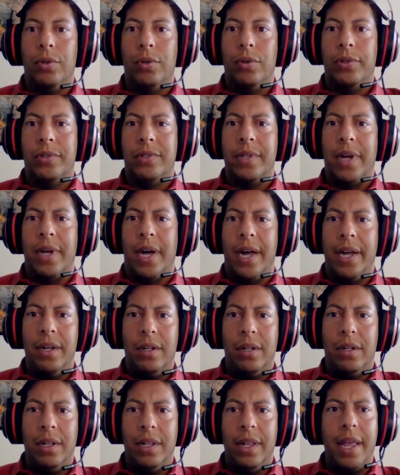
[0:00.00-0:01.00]

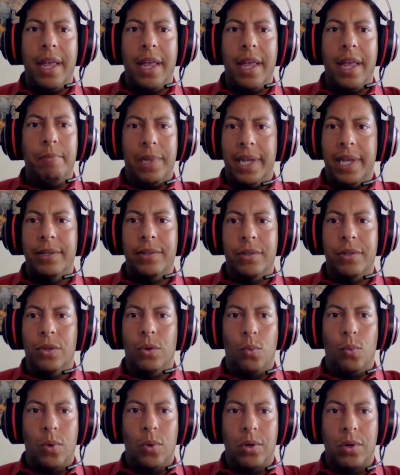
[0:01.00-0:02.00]
style and place in
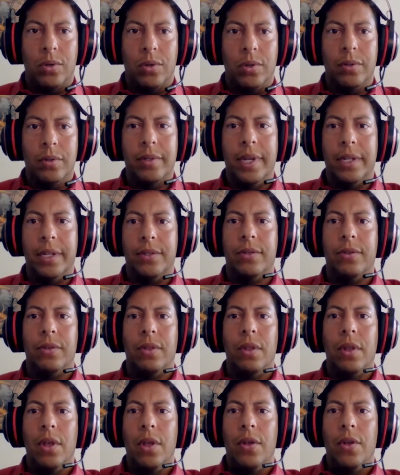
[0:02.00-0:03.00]
the world. It's
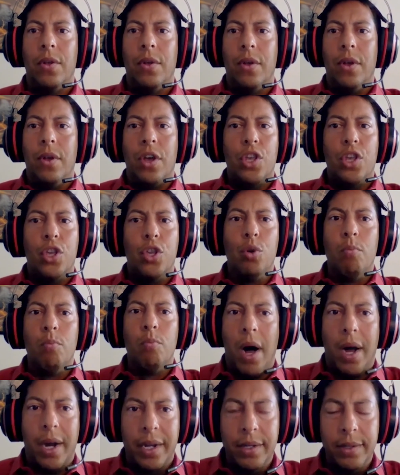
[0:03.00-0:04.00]

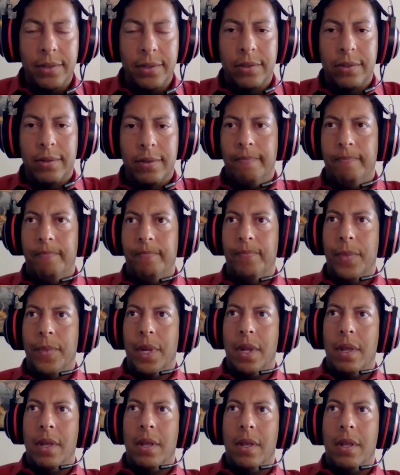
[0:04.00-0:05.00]
humongous
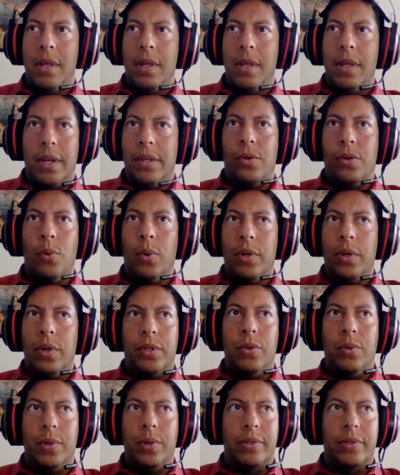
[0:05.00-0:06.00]

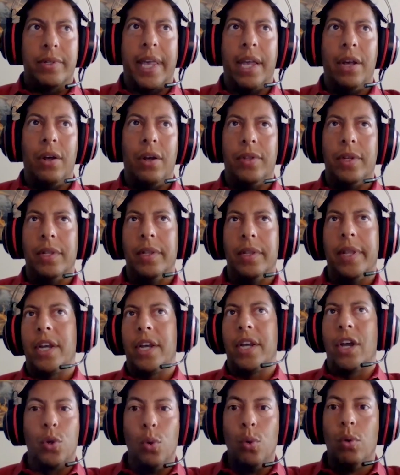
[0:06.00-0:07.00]
to a scale that like
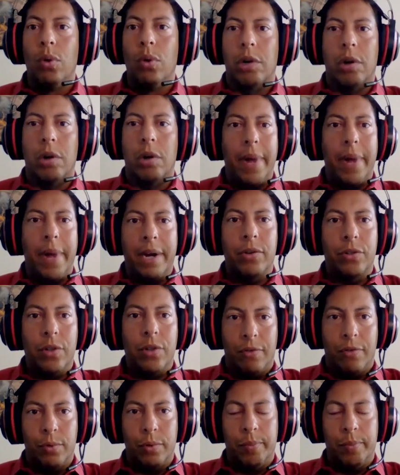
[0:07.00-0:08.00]
a Google or a
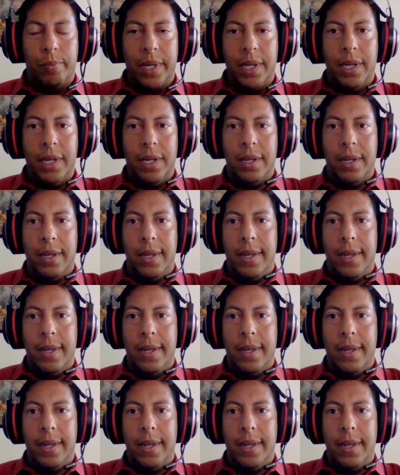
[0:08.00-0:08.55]
Microsoft would be.